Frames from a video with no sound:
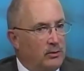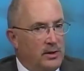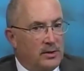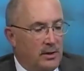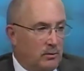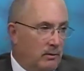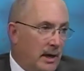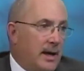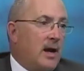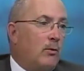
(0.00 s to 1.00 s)
through these things. Well,
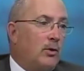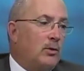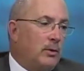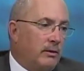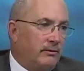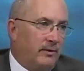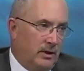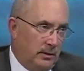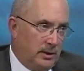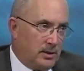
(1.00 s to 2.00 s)
right now we're doing the
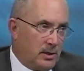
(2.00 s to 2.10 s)
feelings